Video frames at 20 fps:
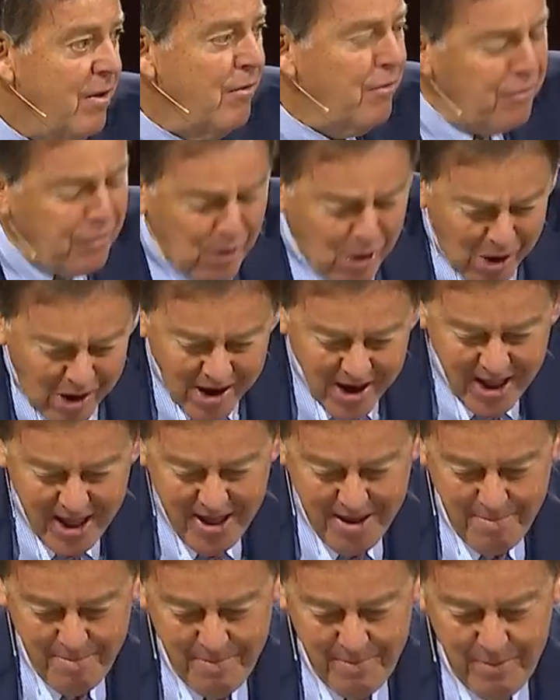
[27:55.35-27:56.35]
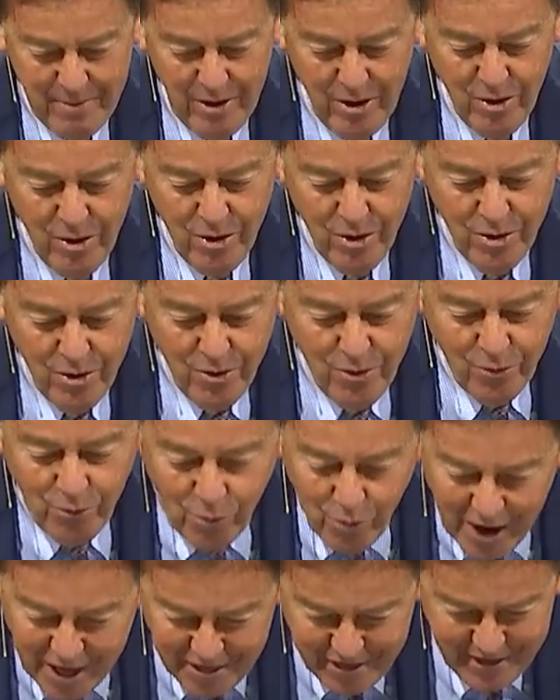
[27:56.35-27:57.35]
for him,
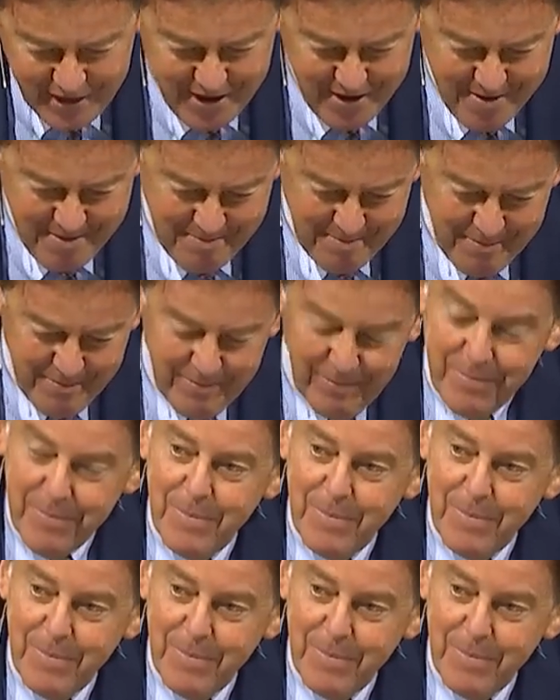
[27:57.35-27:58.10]
with him.